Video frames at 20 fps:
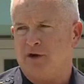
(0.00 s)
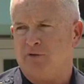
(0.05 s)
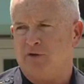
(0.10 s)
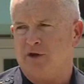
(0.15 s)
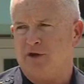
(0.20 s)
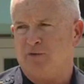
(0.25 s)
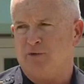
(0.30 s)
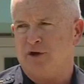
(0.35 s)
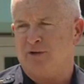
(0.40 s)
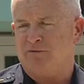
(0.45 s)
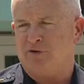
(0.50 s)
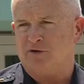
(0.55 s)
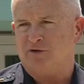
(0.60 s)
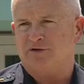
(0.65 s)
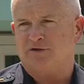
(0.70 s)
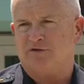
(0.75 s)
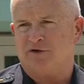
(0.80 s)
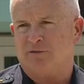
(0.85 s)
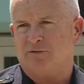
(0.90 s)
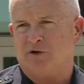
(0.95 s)
area where most
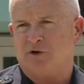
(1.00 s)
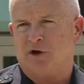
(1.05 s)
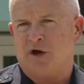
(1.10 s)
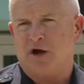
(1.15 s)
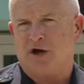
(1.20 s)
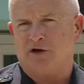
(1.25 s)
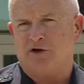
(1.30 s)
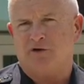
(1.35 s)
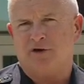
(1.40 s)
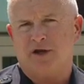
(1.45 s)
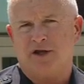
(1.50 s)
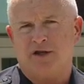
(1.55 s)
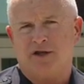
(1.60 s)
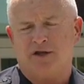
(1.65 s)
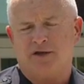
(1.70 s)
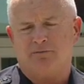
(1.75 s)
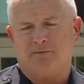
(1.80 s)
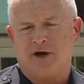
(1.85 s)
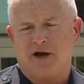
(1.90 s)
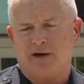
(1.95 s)
of them were congregating
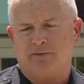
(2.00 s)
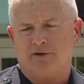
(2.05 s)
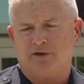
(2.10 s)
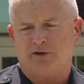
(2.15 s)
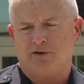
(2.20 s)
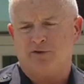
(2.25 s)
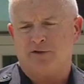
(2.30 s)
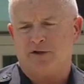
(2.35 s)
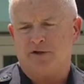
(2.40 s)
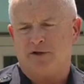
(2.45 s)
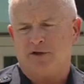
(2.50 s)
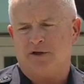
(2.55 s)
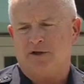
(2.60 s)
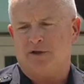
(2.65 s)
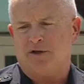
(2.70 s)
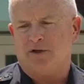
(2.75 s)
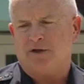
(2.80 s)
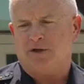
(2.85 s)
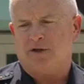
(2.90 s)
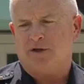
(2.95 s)
and barbecuing.
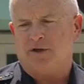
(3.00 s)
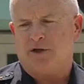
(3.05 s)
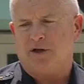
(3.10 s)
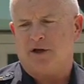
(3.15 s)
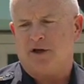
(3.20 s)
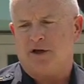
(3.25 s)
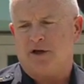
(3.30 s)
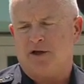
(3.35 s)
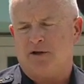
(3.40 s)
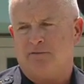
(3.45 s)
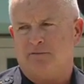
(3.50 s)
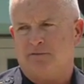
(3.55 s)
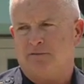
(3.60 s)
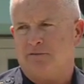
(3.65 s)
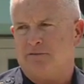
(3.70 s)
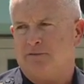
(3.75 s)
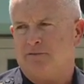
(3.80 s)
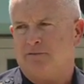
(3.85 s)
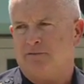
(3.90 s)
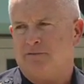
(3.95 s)

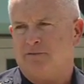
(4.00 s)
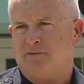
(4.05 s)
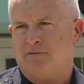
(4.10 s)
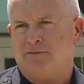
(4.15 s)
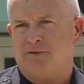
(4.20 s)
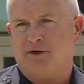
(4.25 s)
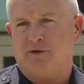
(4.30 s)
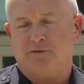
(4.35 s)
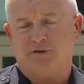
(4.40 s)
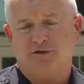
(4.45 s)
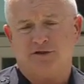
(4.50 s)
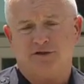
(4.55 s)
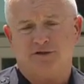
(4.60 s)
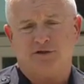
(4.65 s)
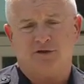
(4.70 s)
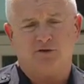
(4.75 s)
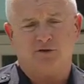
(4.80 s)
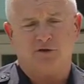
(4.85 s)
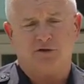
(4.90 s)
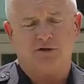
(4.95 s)
But it was just a
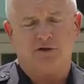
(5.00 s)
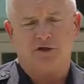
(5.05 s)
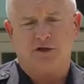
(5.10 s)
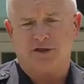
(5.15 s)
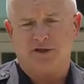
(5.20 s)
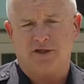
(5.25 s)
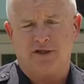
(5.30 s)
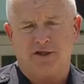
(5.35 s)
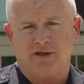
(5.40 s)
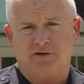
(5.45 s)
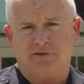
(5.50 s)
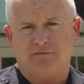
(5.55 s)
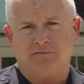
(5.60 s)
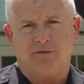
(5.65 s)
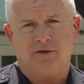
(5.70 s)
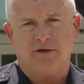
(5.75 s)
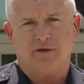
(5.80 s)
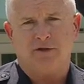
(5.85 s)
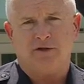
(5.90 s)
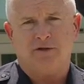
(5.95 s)
good, clean,
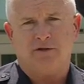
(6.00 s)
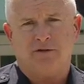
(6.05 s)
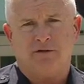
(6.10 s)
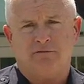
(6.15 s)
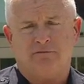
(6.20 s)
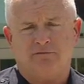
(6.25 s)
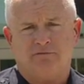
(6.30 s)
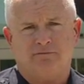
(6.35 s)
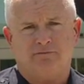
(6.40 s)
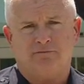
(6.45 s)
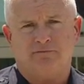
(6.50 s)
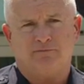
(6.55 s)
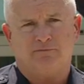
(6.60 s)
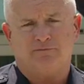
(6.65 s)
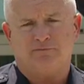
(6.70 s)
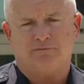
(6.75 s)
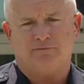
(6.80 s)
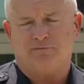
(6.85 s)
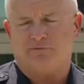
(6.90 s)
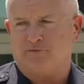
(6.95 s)

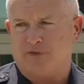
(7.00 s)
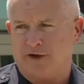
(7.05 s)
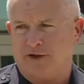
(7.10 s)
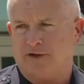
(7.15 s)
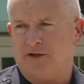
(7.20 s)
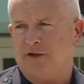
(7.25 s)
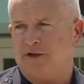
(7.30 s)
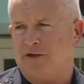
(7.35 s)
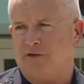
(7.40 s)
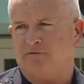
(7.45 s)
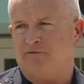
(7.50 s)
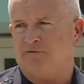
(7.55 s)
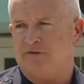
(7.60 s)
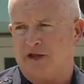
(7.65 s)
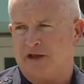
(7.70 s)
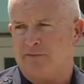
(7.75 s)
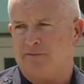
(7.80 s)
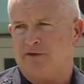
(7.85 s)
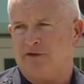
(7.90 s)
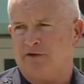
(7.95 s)
friendly
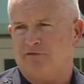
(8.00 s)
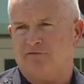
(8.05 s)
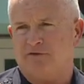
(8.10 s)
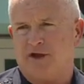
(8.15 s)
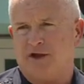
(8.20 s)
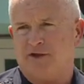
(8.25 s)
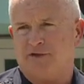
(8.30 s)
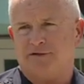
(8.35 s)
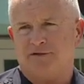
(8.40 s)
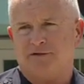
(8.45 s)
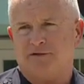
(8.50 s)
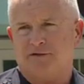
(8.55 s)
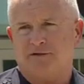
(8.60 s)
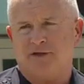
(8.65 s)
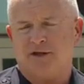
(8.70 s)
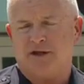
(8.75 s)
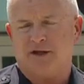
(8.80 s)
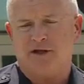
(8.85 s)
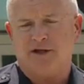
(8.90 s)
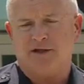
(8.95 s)
family event,
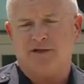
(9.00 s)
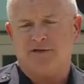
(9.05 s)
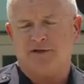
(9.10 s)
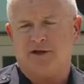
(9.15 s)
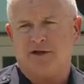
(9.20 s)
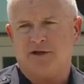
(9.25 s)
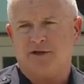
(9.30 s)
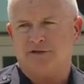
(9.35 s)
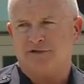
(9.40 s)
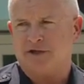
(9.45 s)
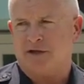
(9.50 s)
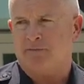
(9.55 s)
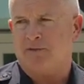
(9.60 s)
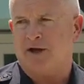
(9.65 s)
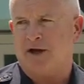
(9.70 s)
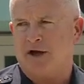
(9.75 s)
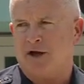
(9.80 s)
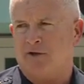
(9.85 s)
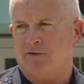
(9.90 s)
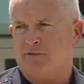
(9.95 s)
and
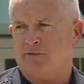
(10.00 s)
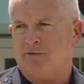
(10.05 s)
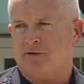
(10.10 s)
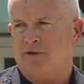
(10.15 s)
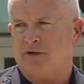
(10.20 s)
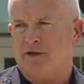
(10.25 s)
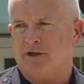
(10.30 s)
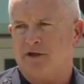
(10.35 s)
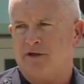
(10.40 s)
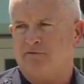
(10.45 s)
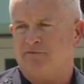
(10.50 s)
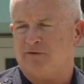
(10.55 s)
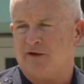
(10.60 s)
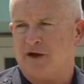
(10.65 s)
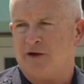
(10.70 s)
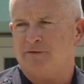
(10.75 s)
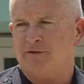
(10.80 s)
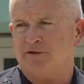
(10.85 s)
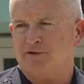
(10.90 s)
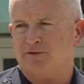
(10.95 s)
somehow he
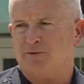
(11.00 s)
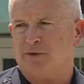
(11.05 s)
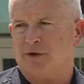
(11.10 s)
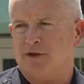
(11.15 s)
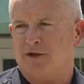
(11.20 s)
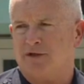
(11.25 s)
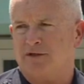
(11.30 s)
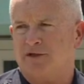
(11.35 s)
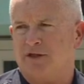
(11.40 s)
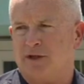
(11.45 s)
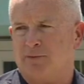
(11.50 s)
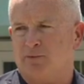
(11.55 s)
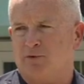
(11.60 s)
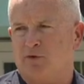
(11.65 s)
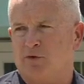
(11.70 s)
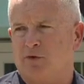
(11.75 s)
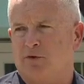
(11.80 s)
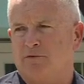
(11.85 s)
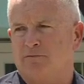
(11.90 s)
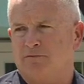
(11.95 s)
found his way into that
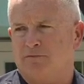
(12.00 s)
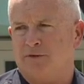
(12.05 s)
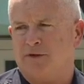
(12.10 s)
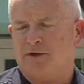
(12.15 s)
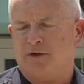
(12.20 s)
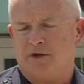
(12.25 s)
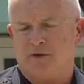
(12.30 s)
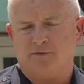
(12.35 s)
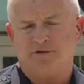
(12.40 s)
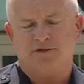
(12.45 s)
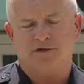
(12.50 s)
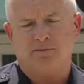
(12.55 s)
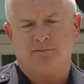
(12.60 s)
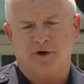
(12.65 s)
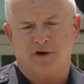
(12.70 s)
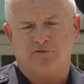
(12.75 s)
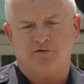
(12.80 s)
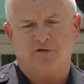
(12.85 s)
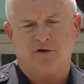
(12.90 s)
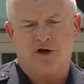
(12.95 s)
pool. It was an
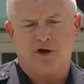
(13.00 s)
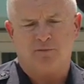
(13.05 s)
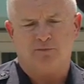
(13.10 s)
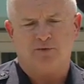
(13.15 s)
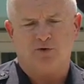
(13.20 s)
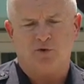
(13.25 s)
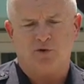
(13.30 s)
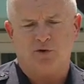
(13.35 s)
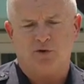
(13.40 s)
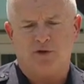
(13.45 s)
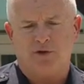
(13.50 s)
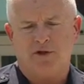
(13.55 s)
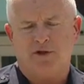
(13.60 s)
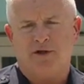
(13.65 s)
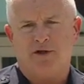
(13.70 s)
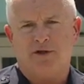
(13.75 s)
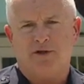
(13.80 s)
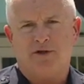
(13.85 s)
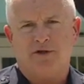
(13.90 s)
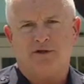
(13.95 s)
above-ground pool,
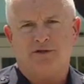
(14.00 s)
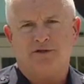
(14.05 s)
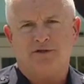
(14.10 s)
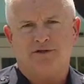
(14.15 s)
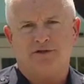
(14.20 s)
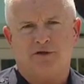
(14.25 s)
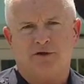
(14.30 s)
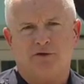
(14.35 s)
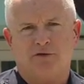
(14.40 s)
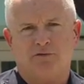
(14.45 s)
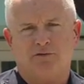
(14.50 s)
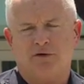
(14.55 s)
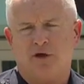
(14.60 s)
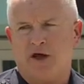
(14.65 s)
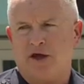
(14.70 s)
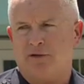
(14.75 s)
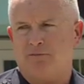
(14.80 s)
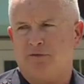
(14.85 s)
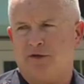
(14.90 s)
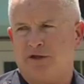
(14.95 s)
so
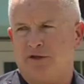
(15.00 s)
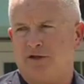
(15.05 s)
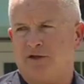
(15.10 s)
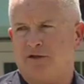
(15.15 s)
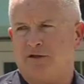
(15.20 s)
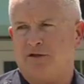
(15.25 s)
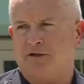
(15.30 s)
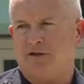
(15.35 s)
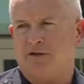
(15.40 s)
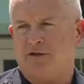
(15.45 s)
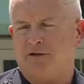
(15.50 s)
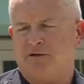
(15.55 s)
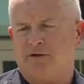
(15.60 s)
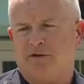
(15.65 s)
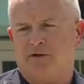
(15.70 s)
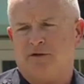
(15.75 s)
not immediately